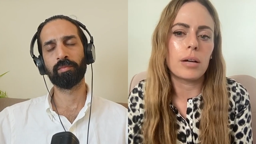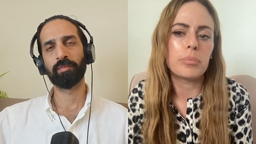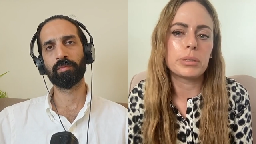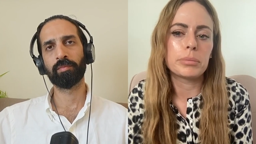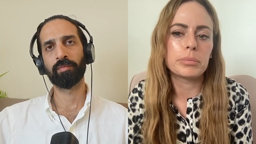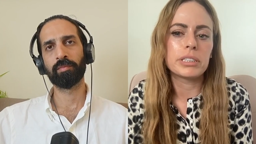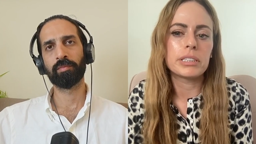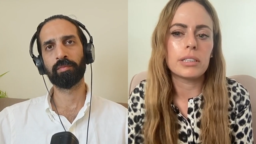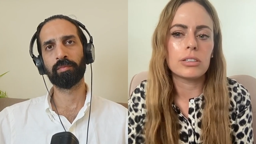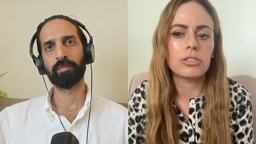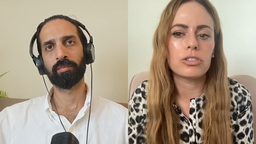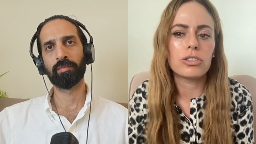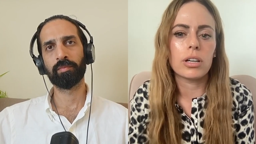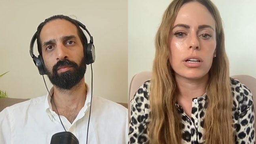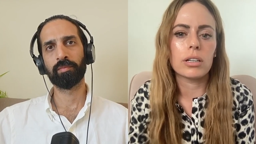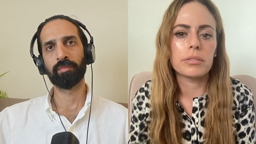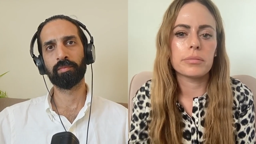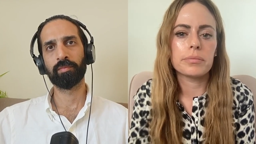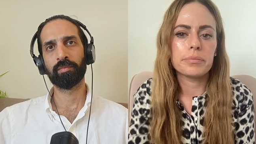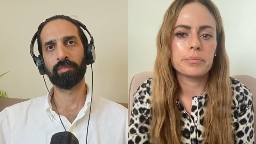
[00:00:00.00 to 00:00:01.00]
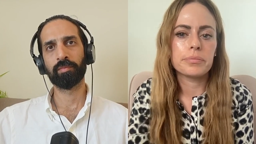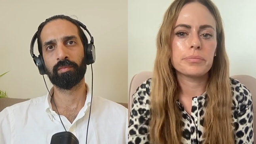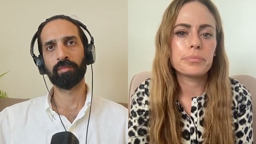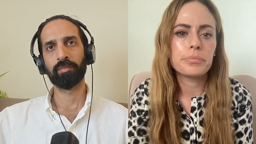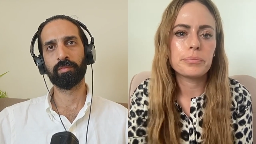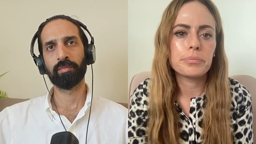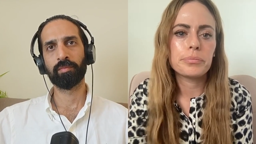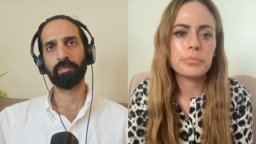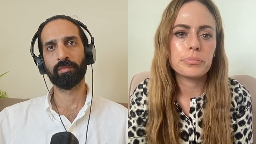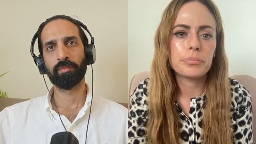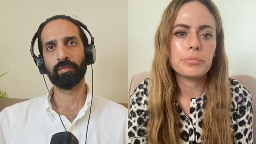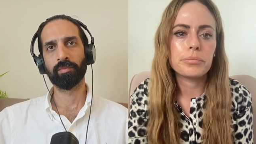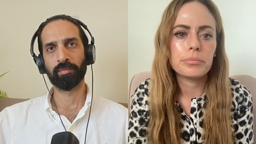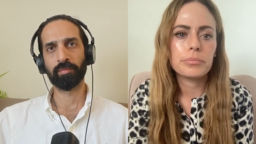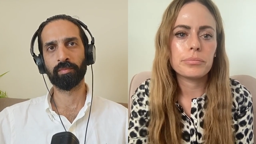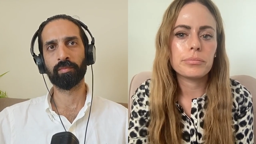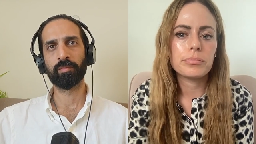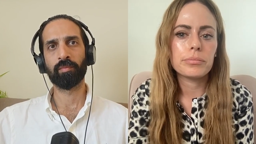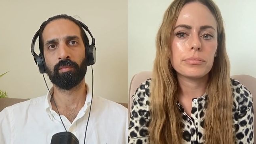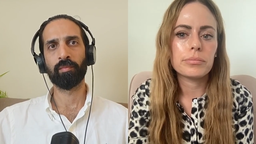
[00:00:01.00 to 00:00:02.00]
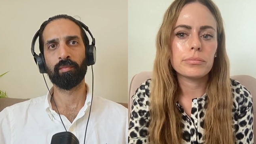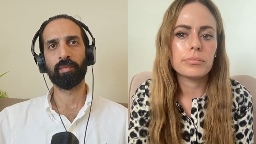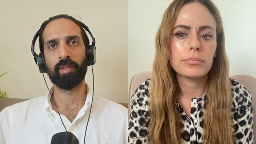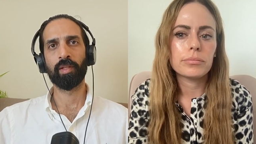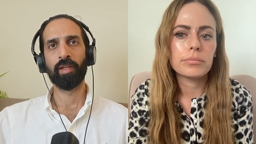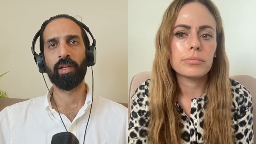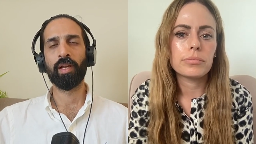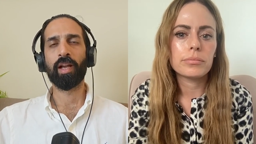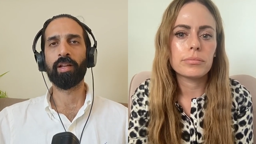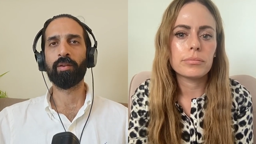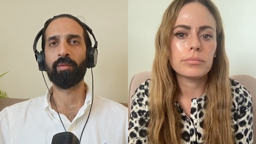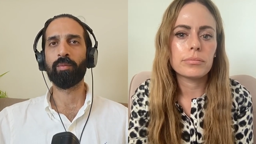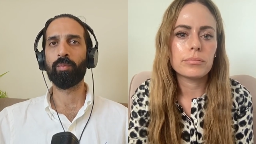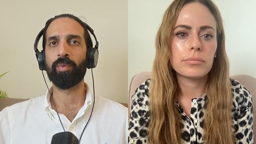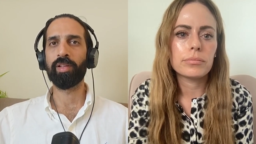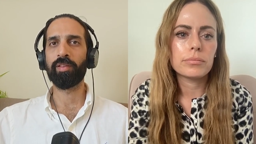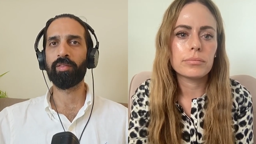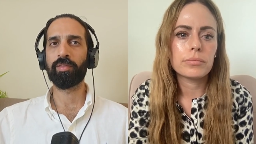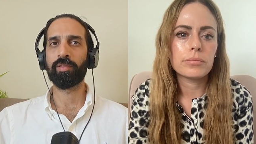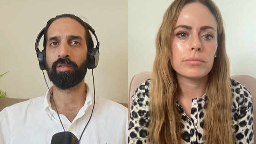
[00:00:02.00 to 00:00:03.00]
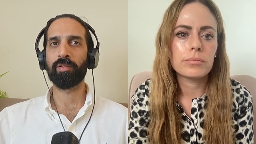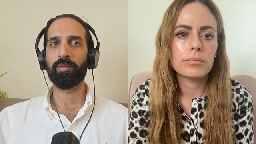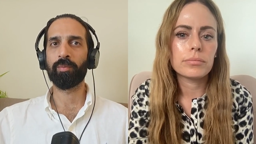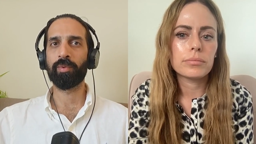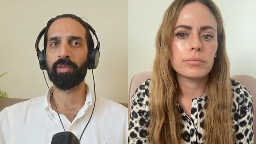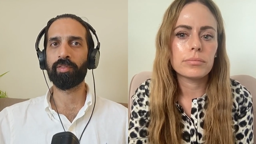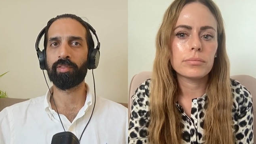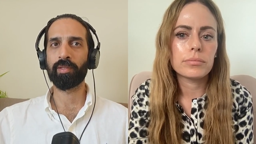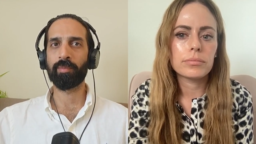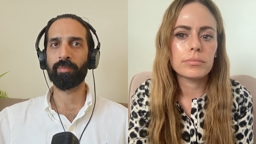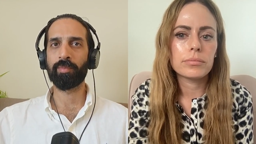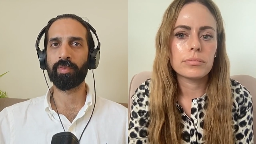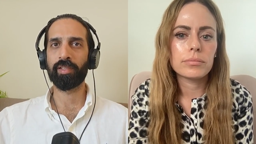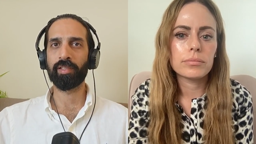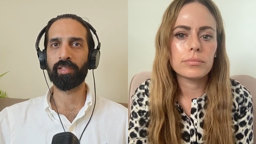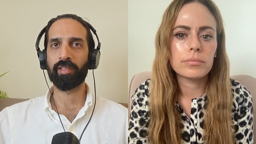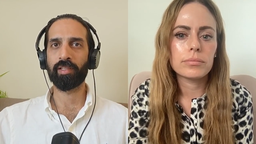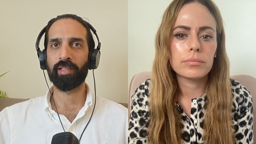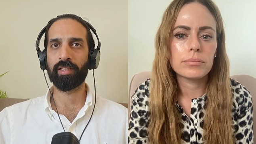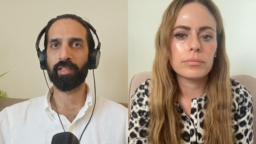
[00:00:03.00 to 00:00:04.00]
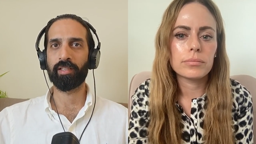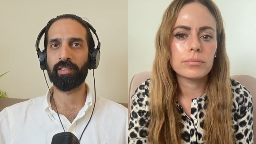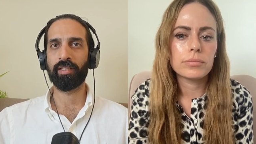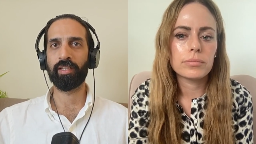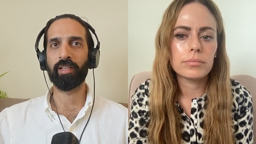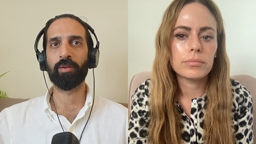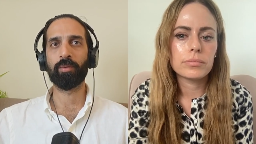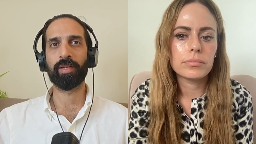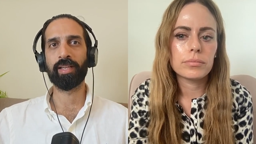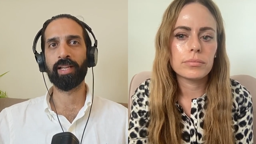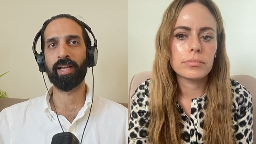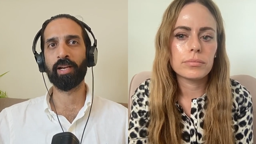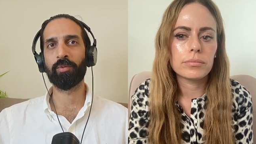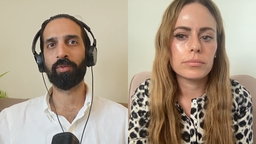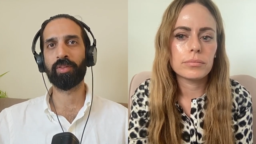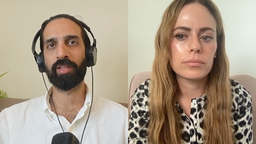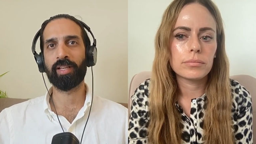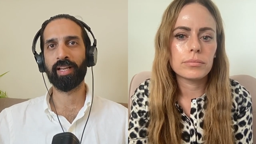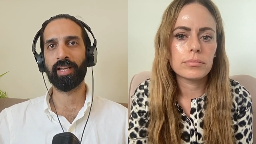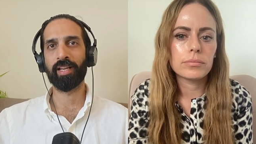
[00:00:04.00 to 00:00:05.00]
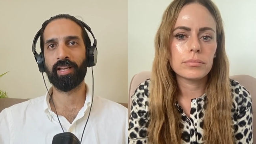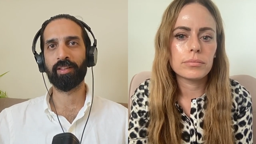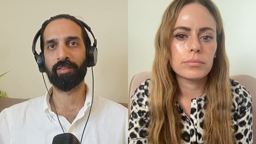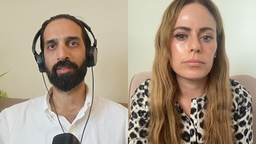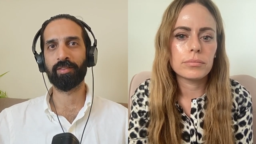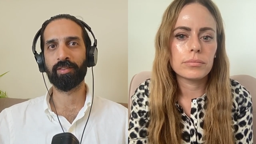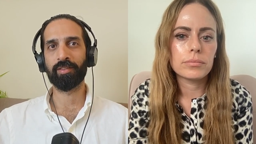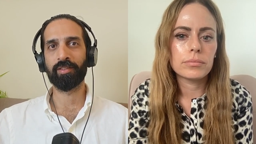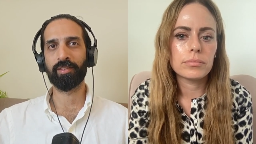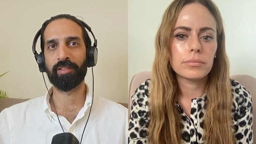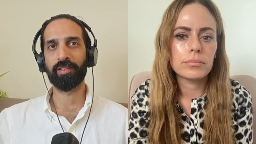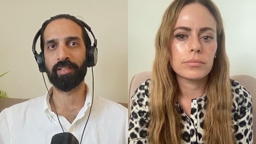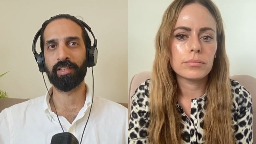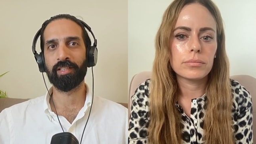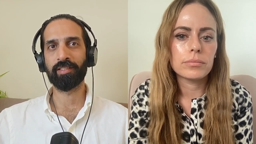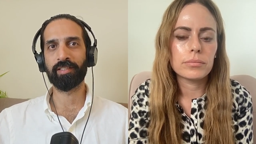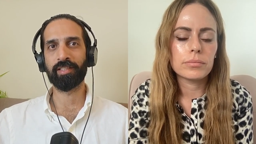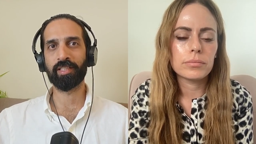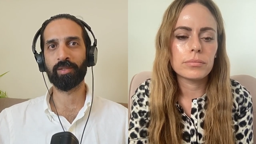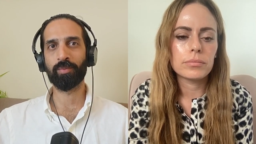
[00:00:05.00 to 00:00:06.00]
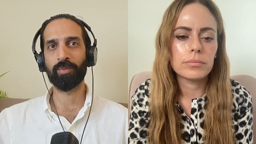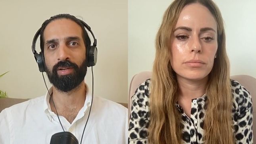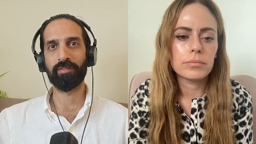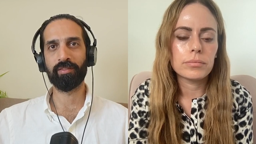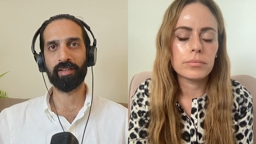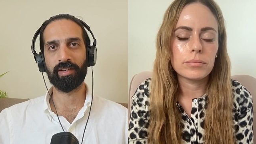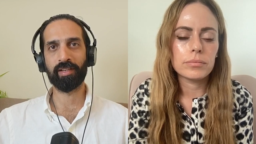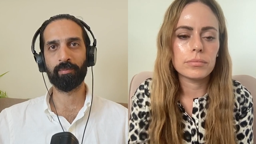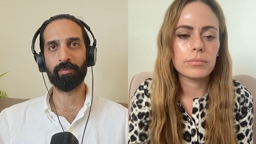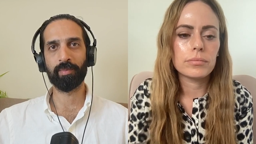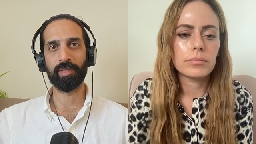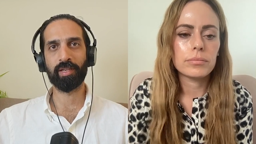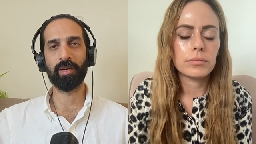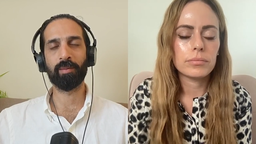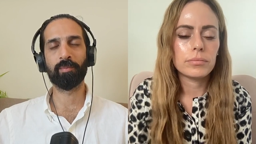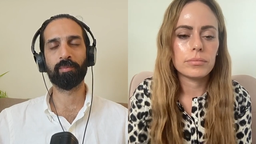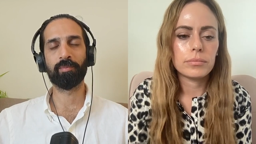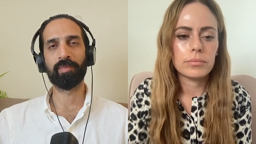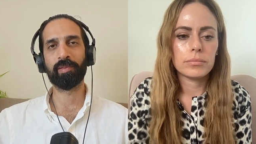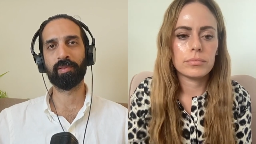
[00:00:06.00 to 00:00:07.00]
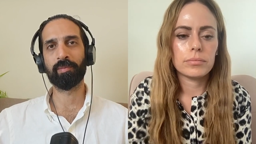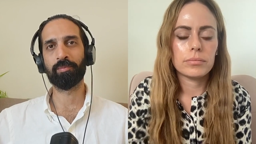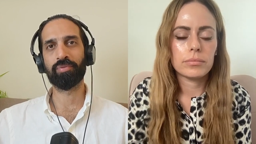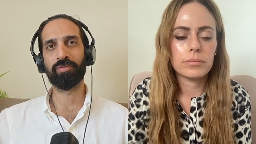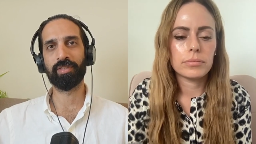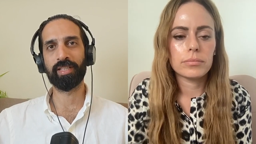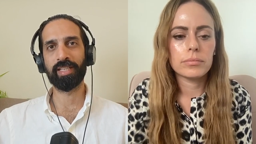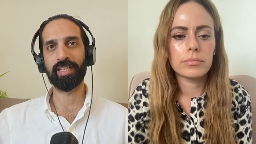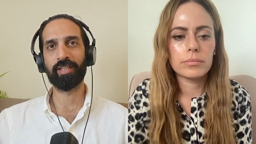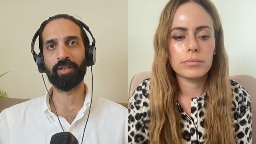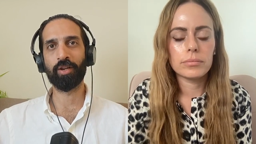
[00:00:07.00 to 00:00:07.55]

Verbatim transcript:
Speaker 1: optimization.
Speaker 2: Mm-hmm. And with with something like you know in healthcare, is this where it can become pretty